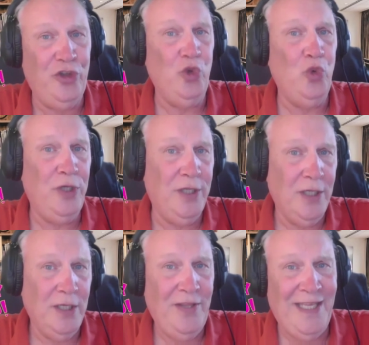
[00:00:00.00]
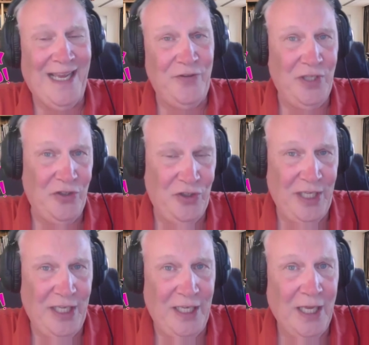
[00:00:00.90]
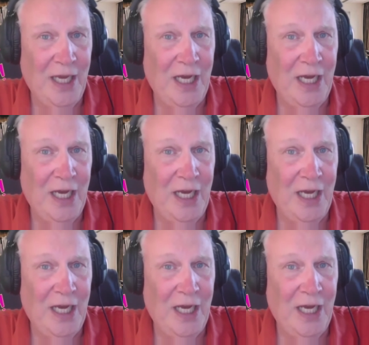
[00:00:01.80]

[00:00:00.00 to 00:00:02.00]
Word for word: sued the SEC